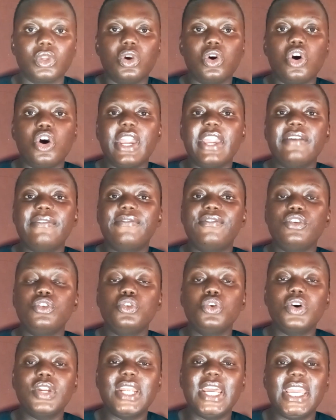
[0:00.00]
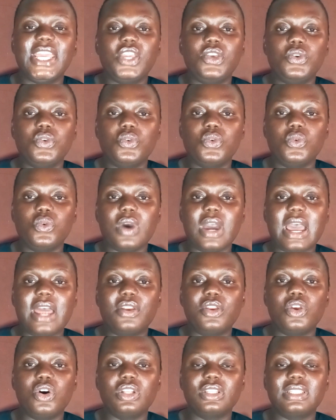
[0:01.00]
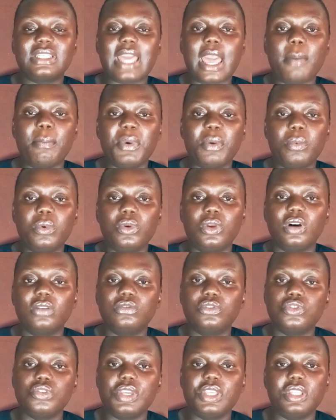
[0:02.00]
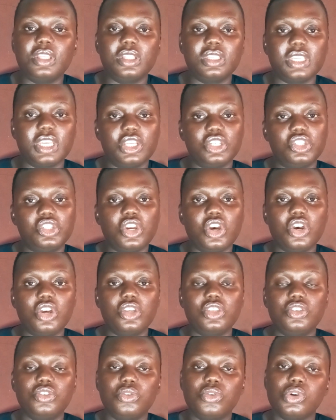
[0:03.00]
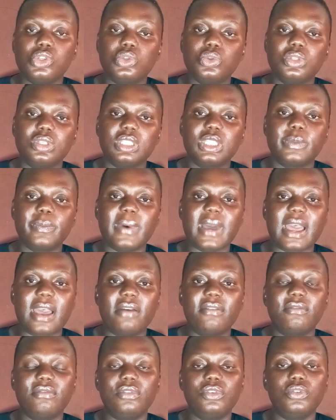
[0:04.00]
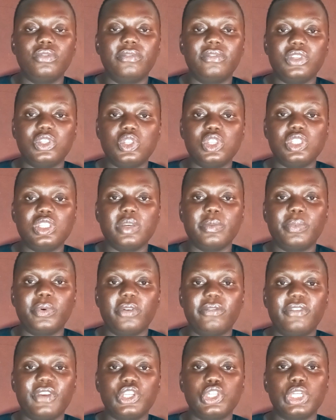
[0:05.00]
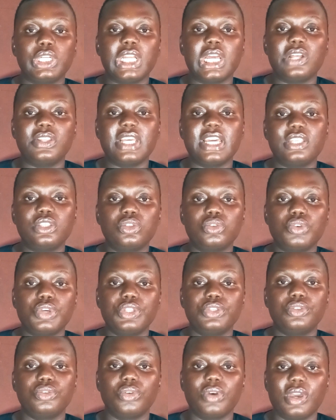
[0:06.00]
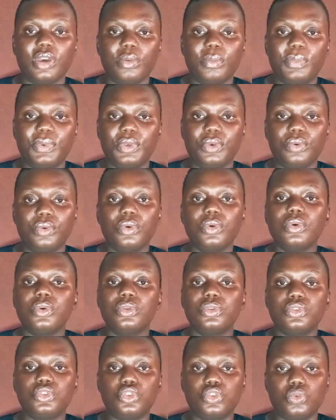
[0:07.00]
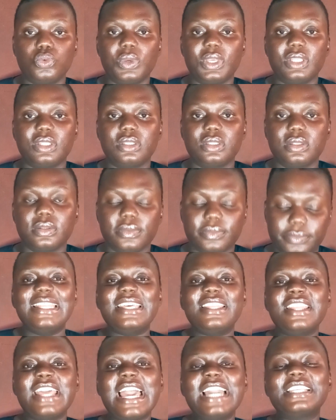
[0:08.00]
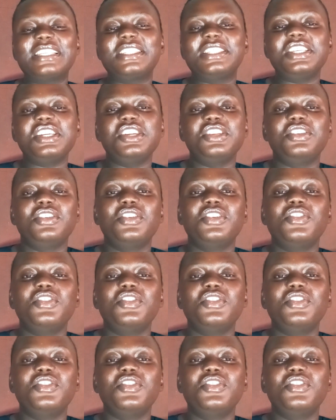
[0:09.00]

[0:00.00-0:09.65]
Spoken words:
Or if you know that you are not capable of doing it, ensure you go to the spa. You visit a professional that is going to help you do it. The next thing,